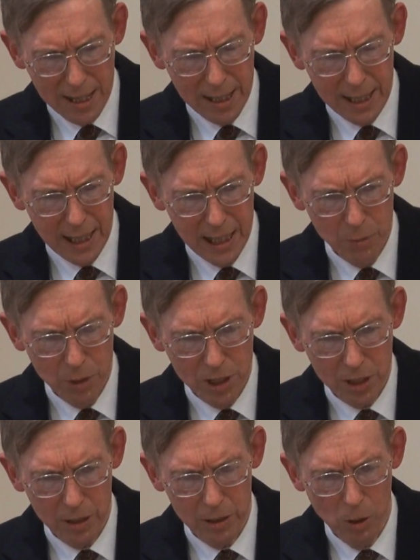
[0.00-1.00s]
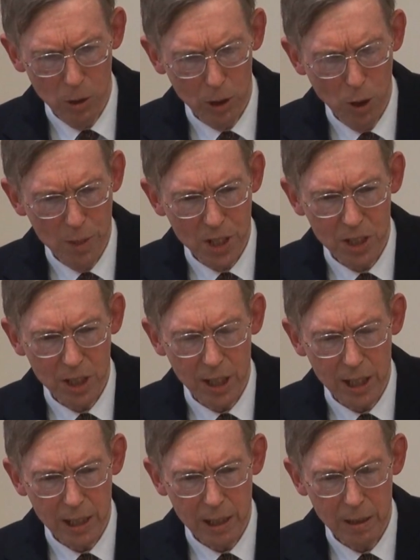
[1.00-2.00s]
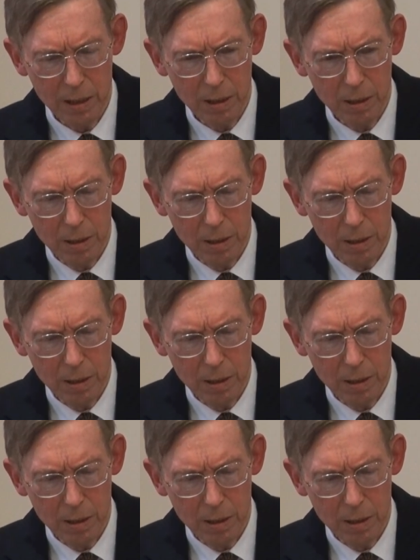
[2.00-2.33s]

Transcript: I think he was the Oklahoma City